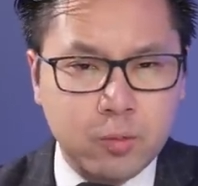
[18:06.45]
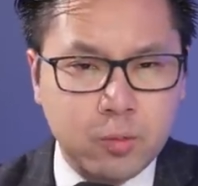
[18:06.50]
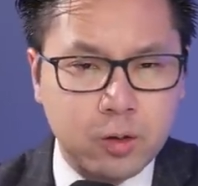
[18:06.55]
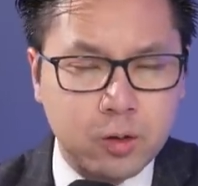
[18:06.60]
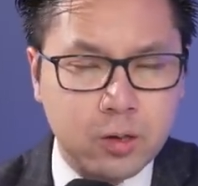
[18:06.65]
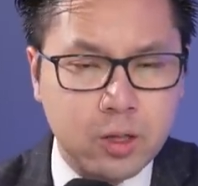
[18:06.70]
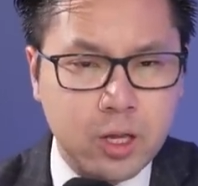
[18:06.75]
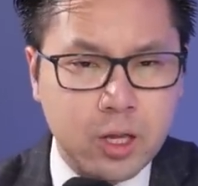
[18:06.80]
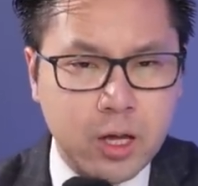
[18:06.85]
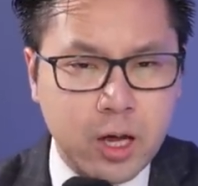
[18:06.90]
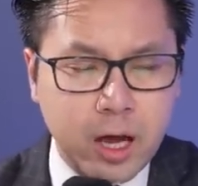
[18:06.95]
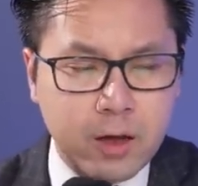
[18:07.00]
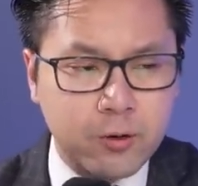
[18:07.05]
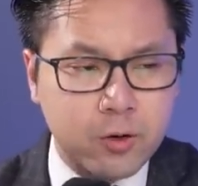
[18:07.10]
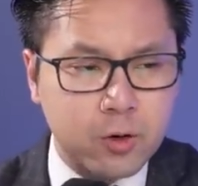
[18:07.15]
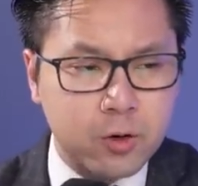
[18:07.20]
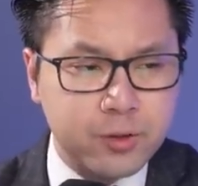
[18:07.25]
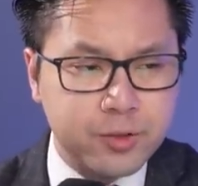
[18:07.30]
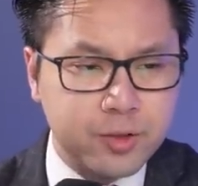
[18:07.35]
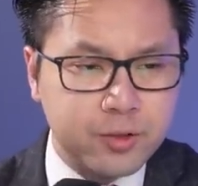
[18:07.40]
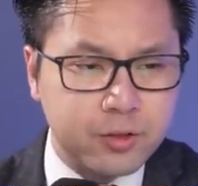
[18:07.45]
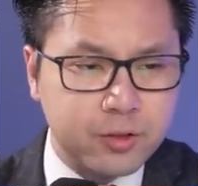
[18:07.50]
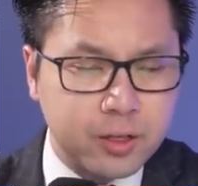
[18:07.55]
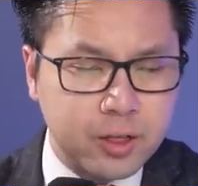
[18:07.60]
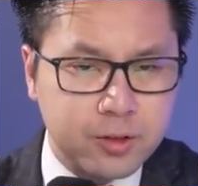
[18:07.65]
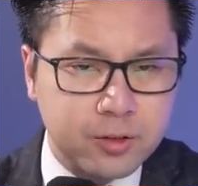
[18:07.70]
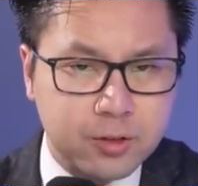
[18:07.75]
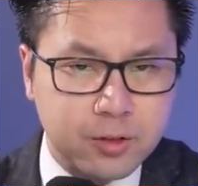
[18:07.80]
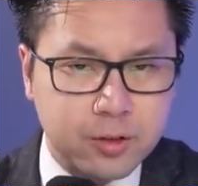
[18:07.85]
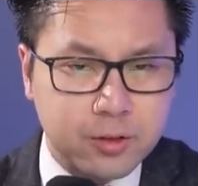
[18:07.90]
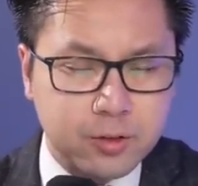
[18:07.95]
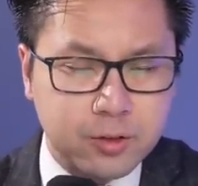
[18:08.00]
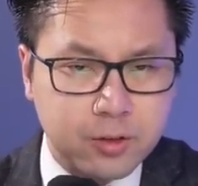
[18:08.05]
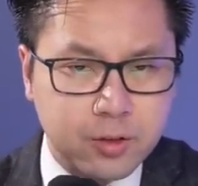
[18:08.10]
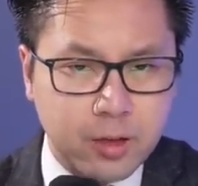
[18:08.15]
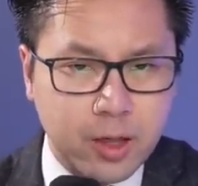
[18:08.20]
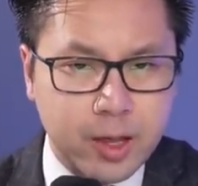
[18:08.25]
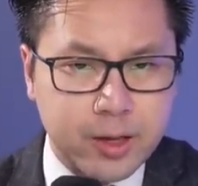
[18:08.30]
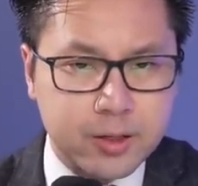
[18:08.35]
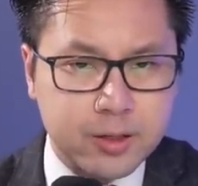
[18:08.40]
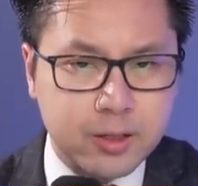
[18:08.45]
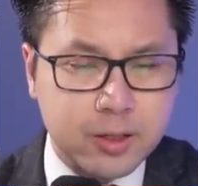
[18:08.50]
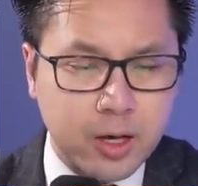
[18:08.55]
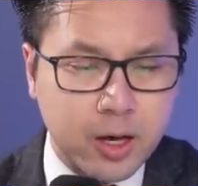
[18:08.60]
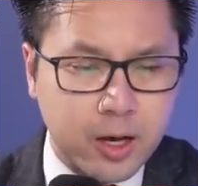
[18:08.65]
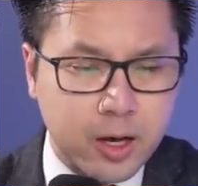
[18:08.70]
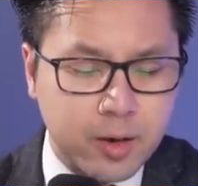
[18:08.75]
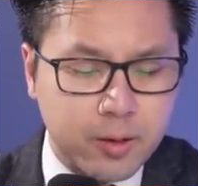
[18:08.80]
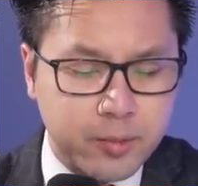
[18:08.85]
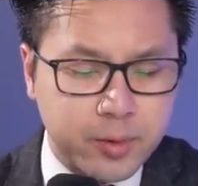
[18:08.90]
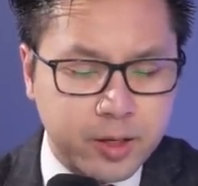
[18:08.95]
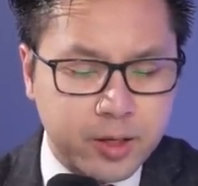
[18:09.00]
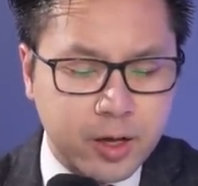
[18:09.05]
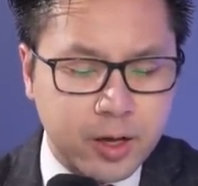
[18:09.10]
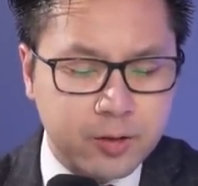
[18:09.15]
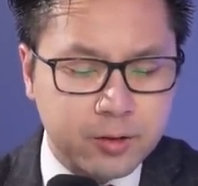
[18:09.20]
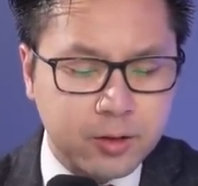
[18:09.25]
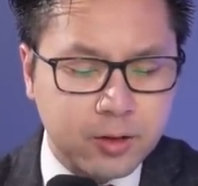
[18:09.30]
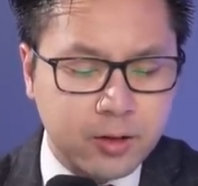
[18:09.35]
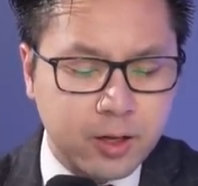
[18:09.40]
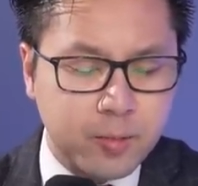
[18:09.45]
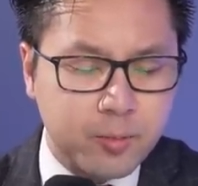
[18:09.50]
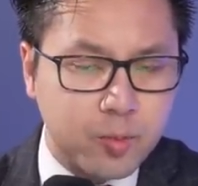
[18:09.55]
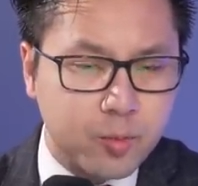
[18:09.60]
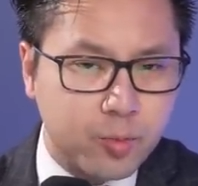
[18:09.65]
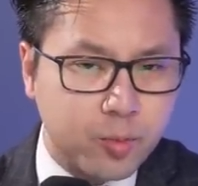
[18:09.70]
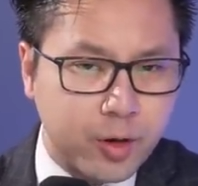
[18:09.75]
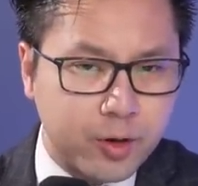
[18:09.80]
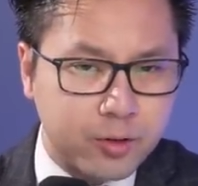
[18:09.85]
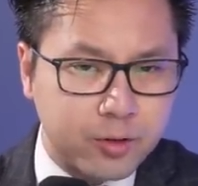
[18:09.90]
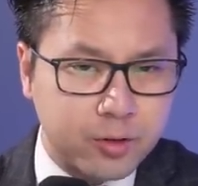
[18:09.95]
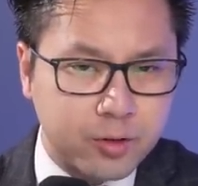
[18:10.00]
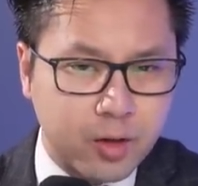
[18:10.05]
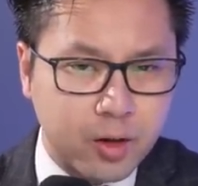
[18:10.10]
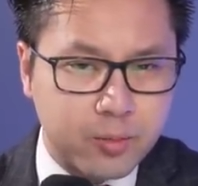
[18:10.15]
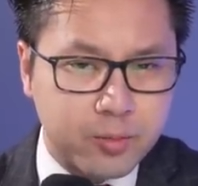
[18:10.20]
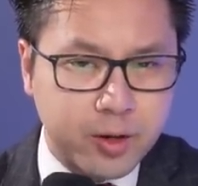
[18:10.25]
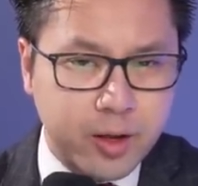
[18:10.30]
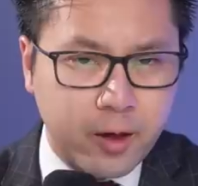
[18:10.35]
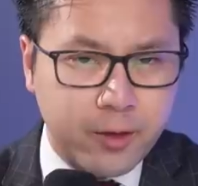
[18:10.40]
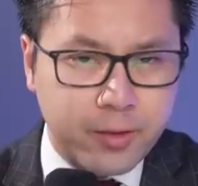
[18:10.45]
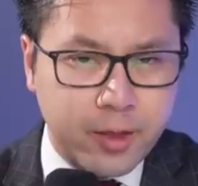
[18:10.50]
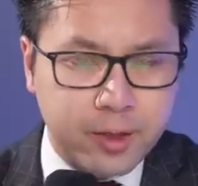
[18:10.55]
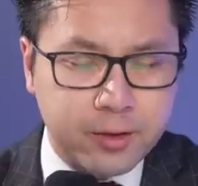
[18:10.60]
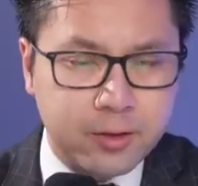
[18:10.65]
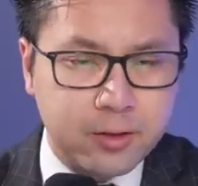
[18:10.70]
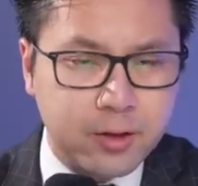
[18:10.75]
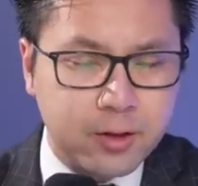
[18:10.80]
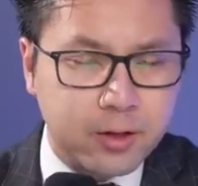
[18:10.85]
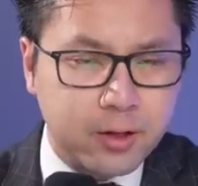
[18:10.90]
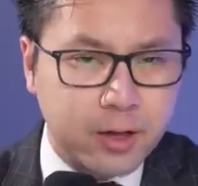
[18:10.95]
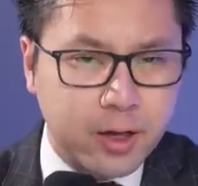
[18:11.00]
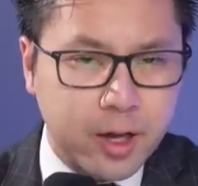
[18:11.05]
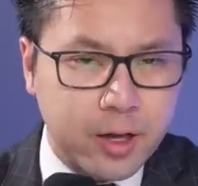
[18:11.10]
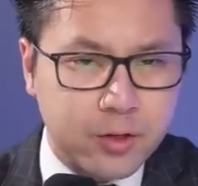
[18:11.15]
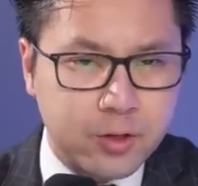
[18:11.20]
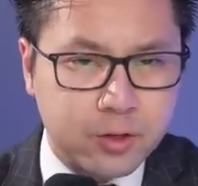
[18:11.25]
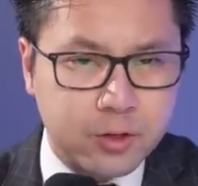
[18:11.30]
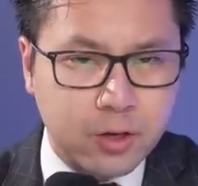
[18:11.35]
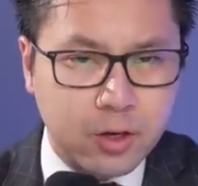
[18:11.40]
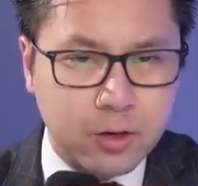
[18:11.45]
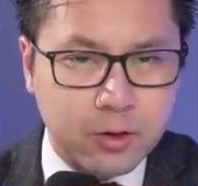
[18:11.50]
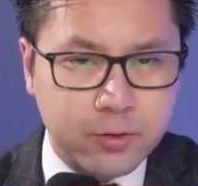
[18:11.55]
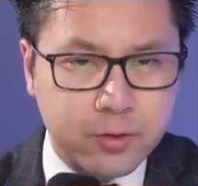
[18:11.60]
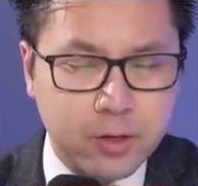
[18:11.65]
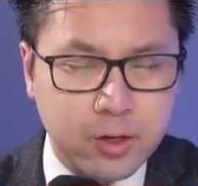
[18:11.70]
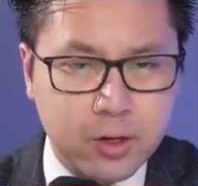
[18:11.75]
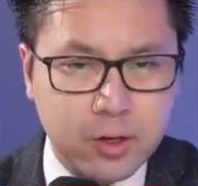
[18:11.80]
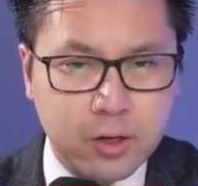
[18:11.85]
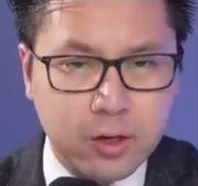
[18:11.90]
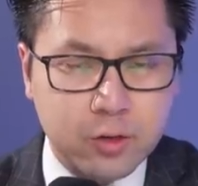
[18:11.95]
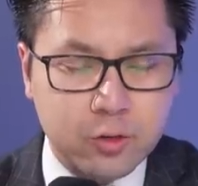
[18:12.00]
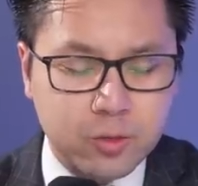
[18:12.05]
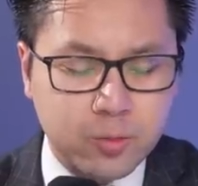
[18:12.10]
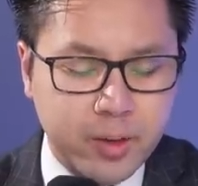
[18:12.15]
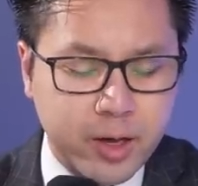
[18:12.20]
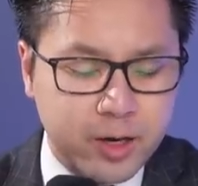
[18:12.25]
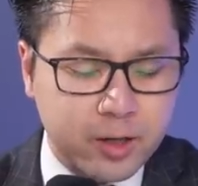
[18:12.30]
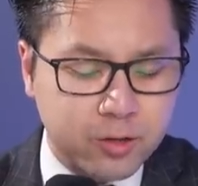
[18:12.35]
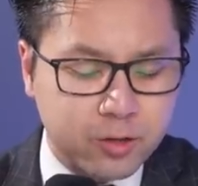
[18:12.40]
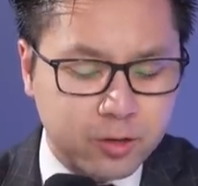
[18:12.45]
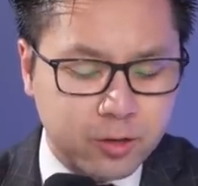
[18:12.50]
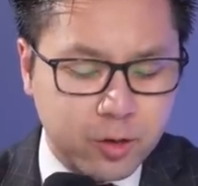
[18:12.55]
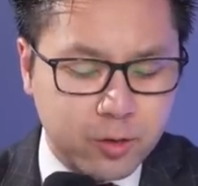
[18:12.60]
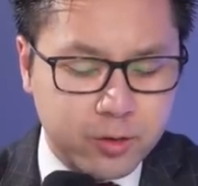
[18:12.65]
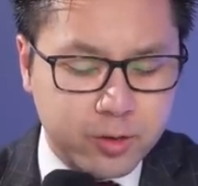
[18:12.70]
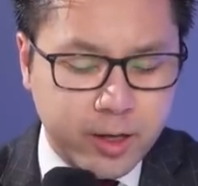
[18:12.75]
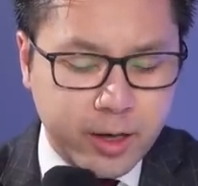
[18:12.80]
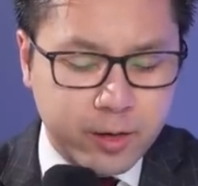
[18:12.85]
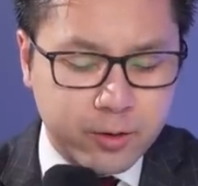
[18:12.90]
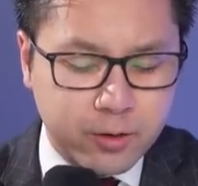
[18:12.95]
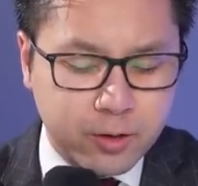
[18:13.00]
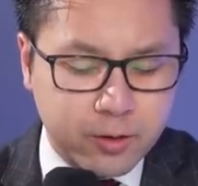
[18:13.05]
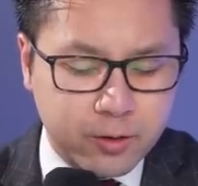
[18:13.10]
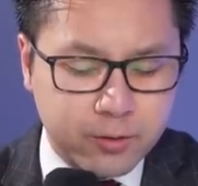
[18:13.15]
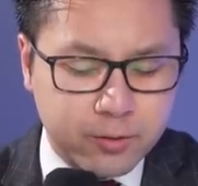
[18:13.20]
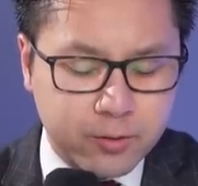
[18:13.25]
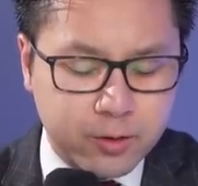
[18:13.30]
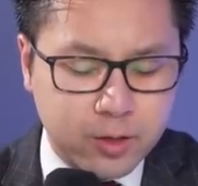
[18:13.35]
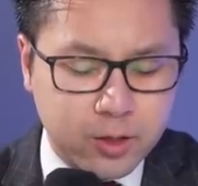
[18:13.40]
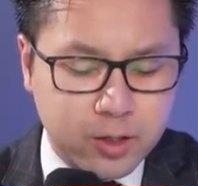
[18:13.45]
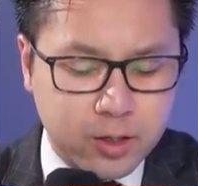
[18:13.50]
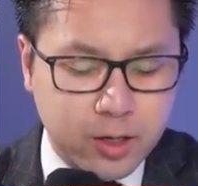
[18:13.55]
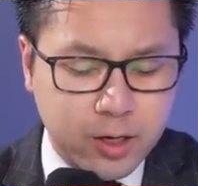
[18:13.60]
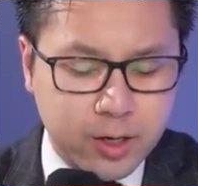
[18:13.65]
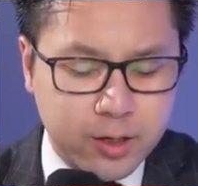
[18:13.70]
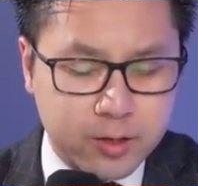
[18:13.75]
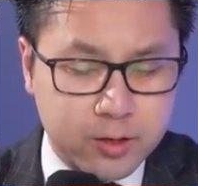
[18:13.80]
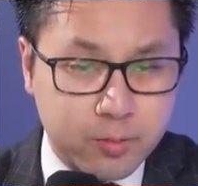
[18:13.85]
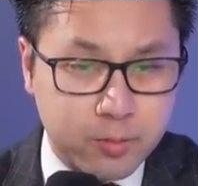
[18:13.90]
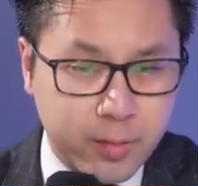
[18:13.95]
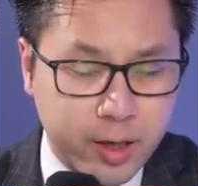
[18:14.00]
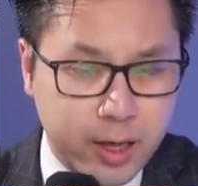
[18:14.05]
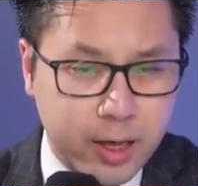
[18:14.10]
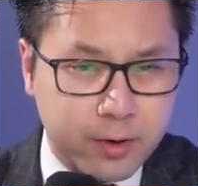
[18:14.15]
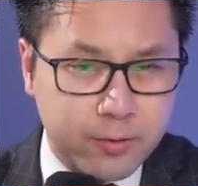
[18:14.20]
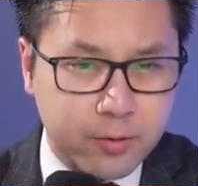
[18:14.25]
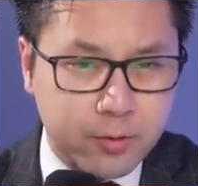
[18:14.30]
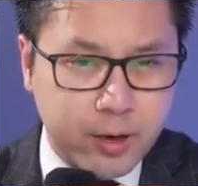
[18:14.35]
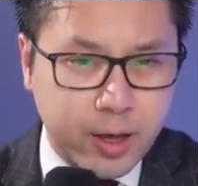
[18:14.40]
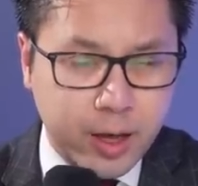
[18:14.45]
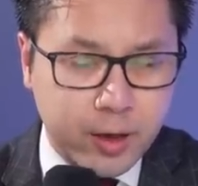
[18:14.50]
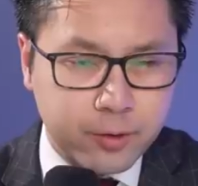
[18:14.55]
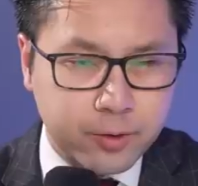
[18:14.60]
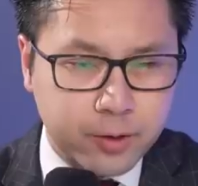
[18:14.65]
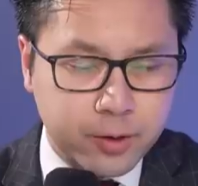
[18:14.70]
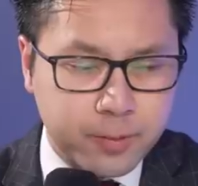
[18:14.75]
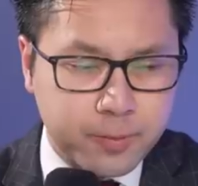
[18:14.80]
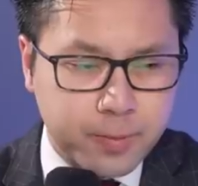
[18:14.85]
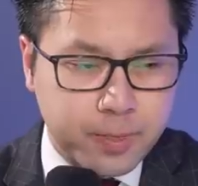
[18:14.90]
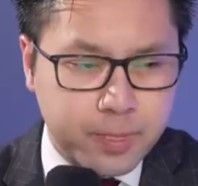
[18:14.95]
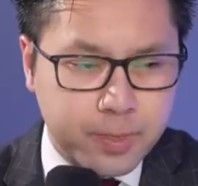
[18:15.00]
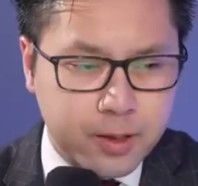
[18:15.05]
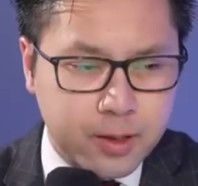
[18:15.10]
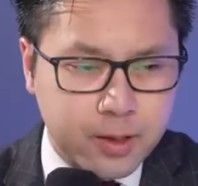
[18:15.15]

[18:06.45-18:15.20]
Well, I've heard this thesis that because the lumber price has come down, that's an indication of a dramatic slowdown of a demand for housing.